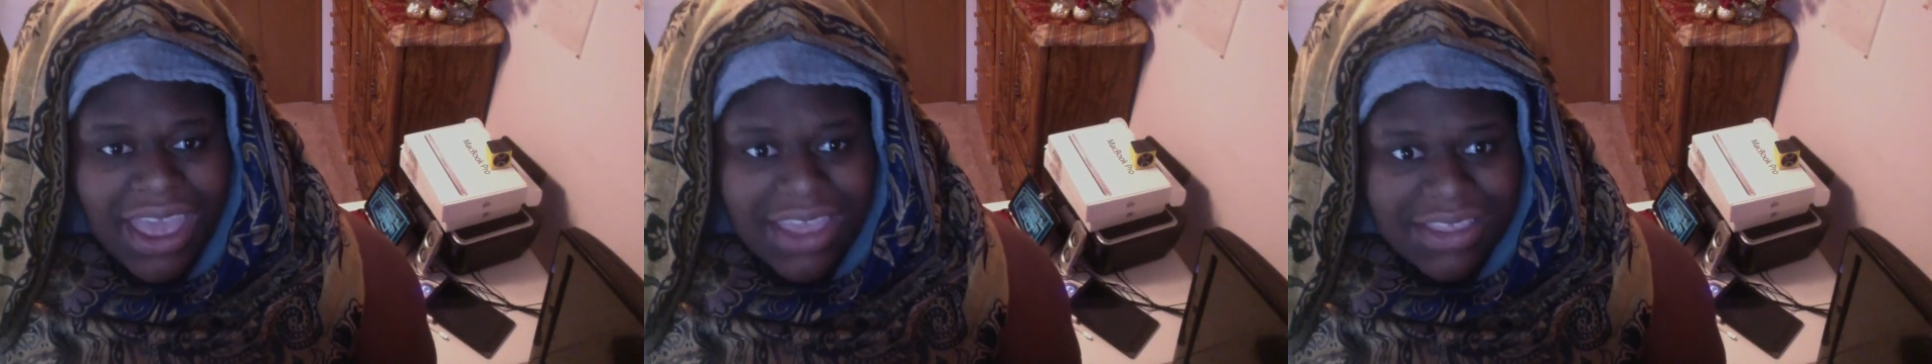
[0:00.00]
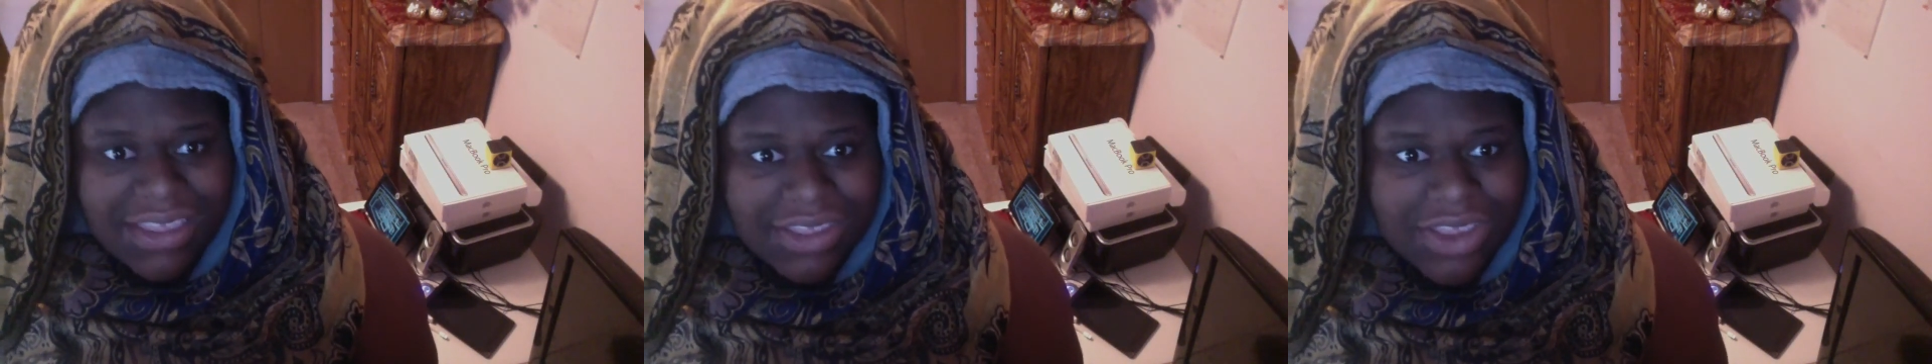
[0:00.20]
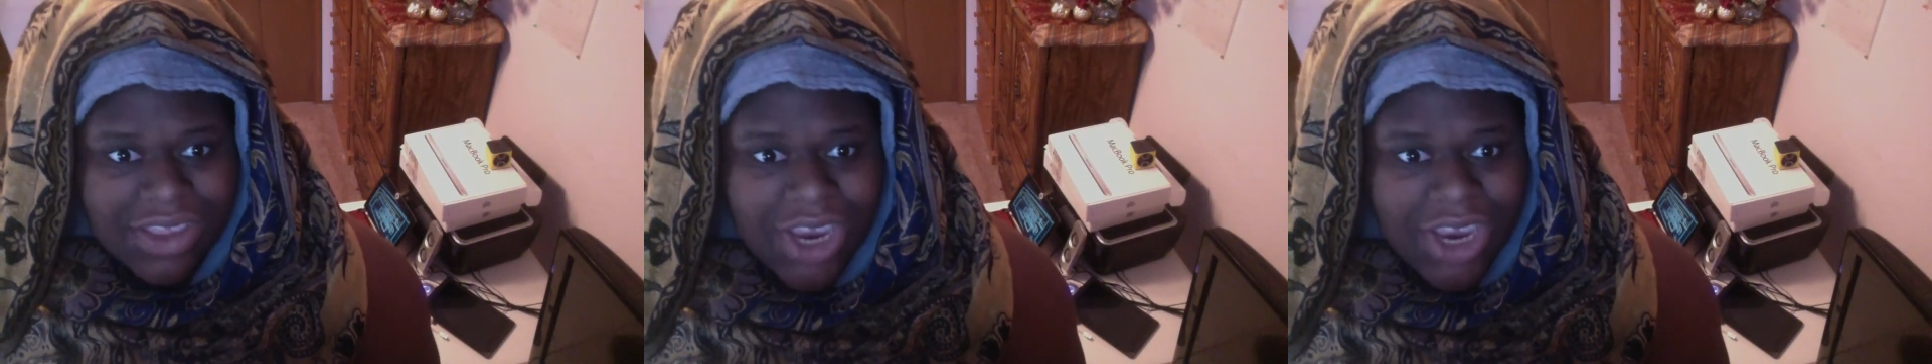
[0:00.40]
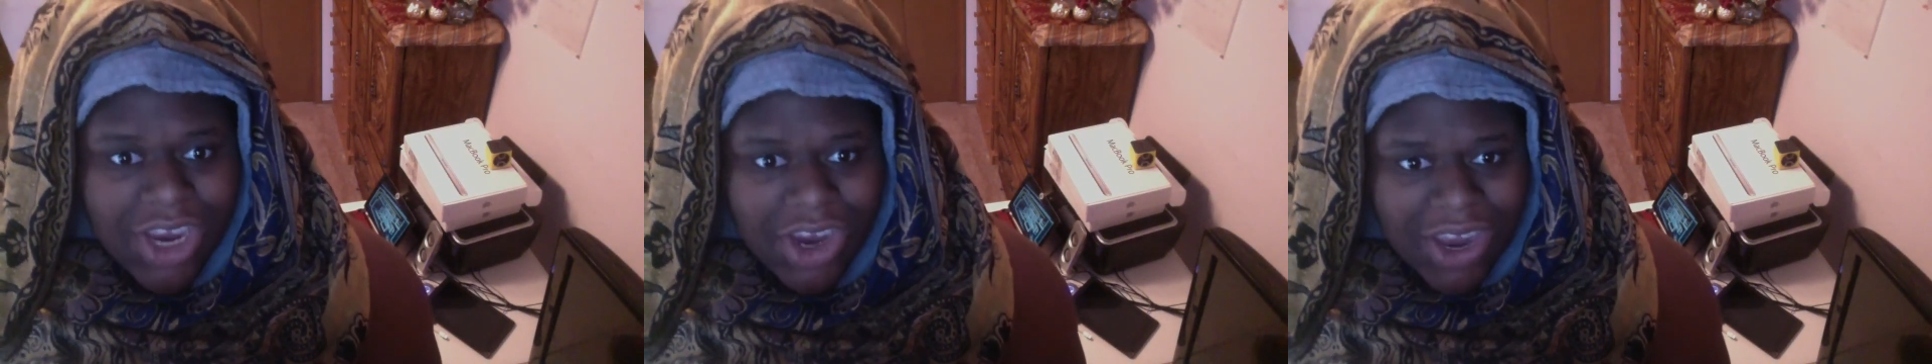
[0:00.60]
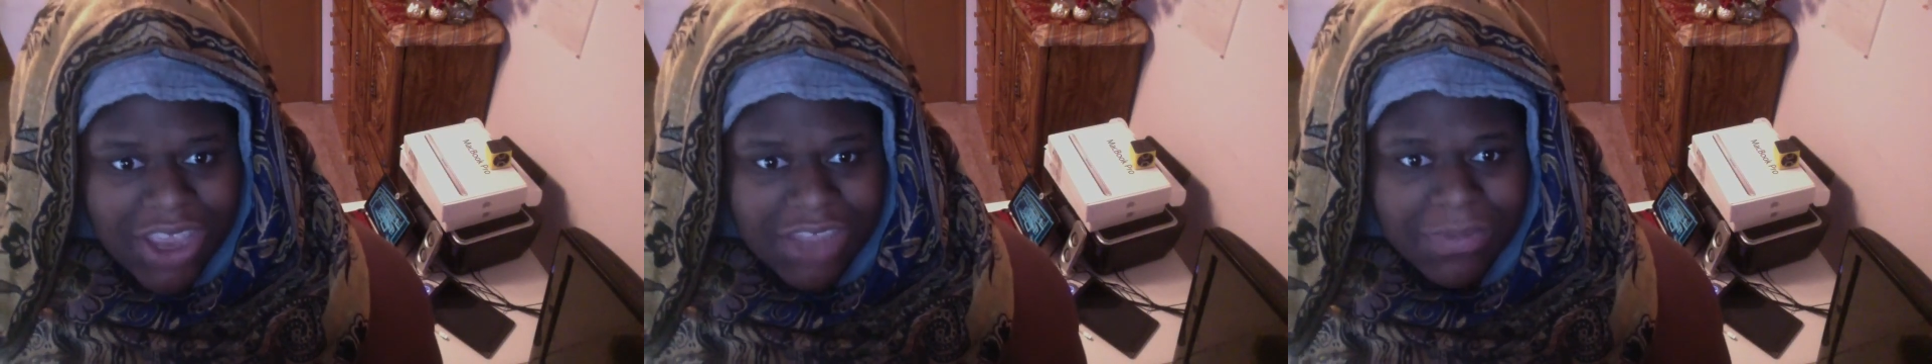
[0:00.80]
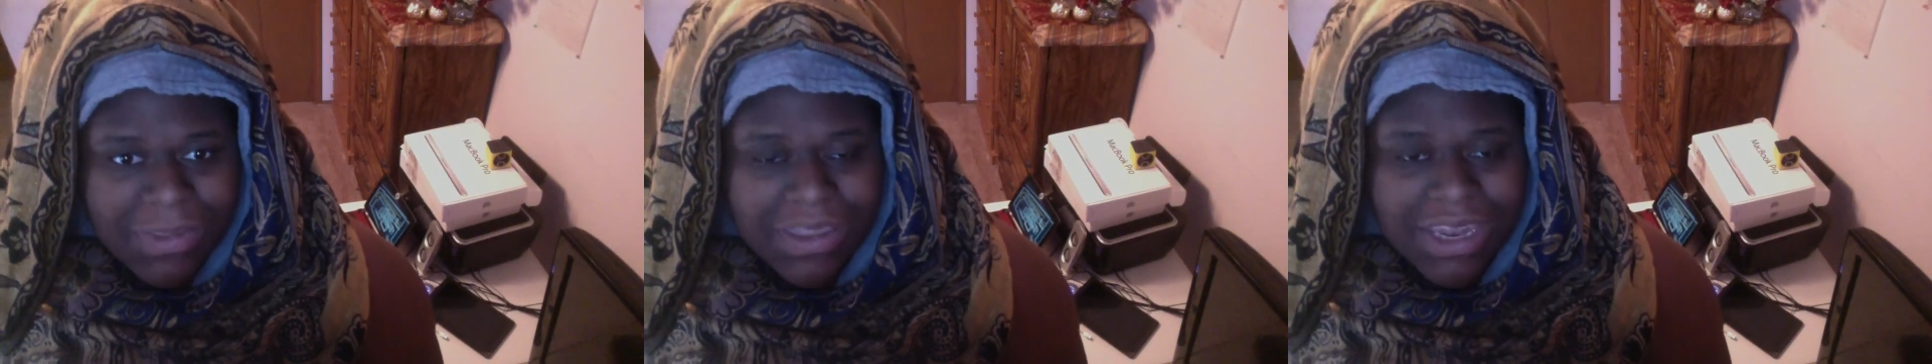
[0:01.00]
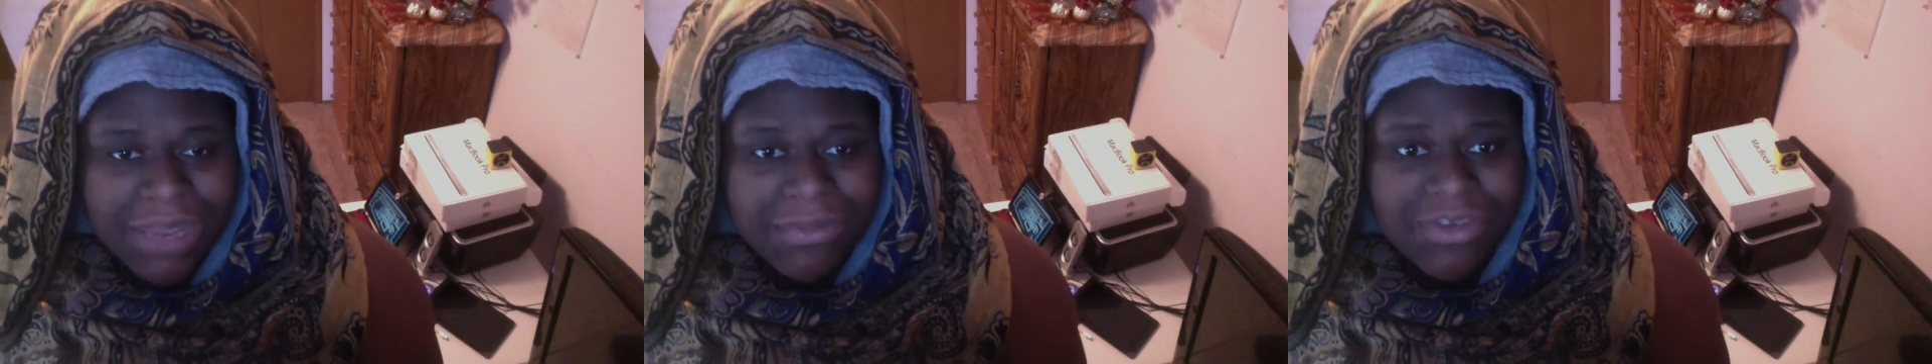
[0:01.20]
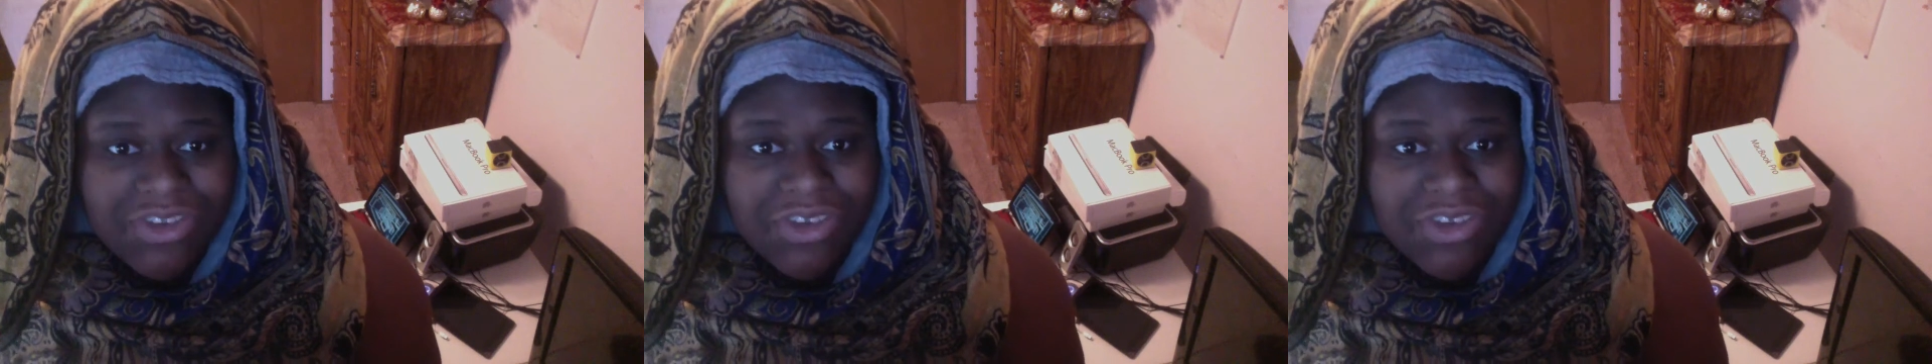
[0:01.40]
A sister in Christ by the
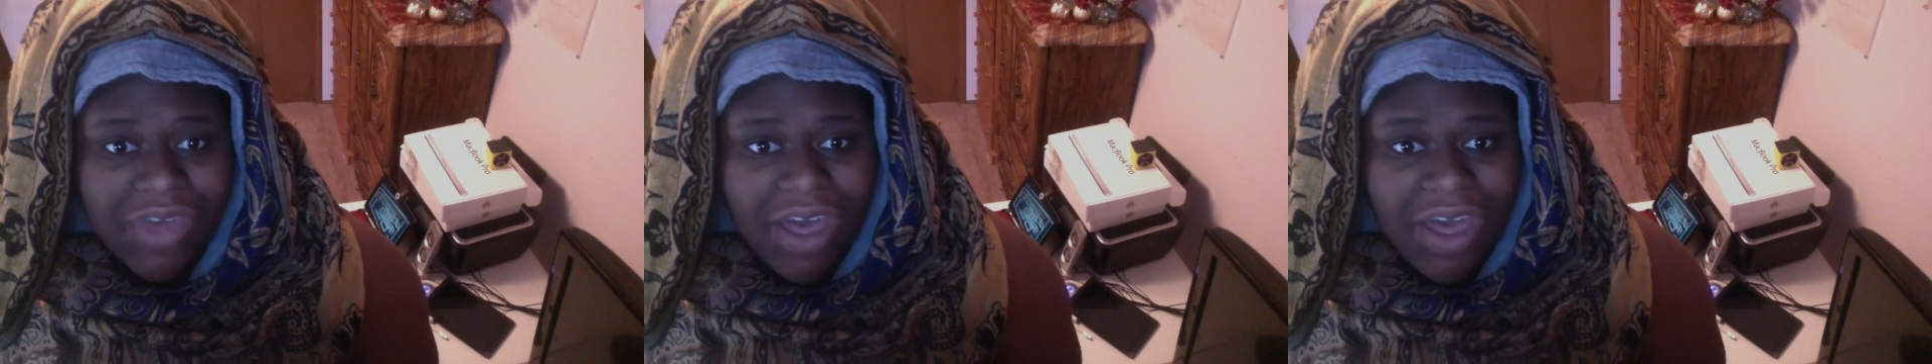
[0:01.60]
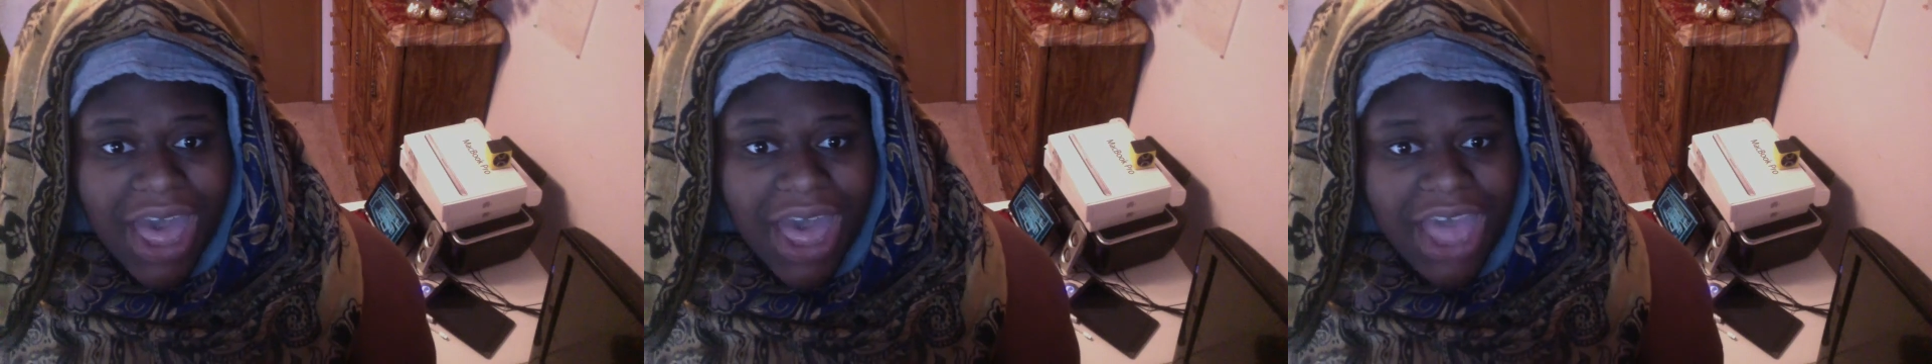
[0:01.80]
name of Javelle